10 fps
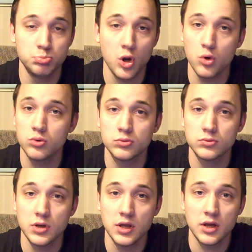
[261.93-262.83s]
No.
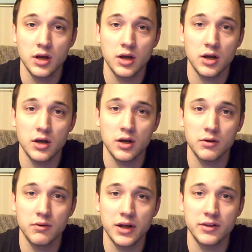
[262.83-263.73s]

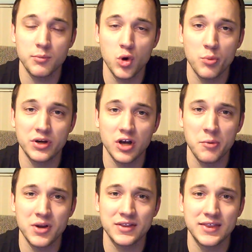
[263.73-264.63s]
At the moment
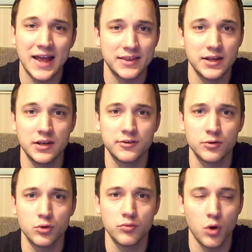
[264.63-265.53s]
I'm not that
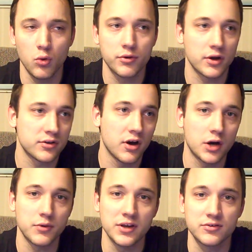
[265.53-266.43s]
into old
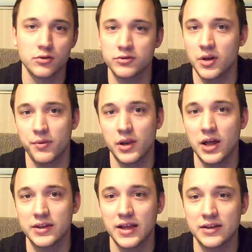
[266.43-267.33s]
Ataris or something
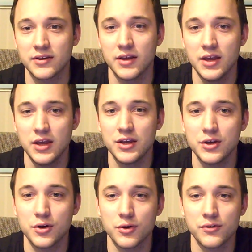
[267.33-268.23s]
like that.
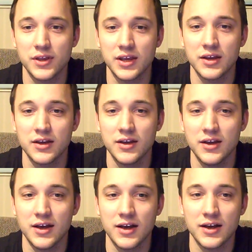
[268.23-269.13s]
The
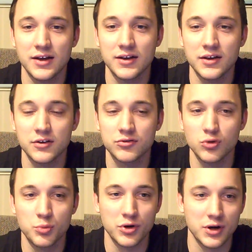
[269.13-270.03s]

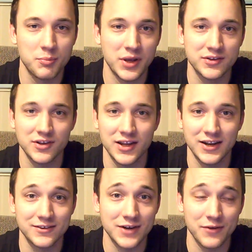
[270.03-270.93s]
super
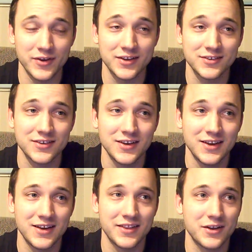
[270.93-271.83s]
pixelated graphics.
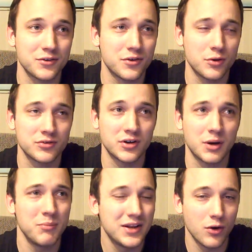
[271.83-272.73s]
Those are
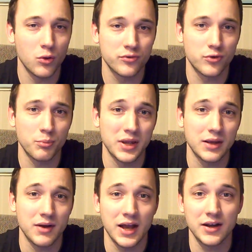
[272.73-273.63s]
a bit old for
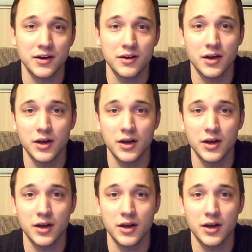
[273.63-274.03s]
me, and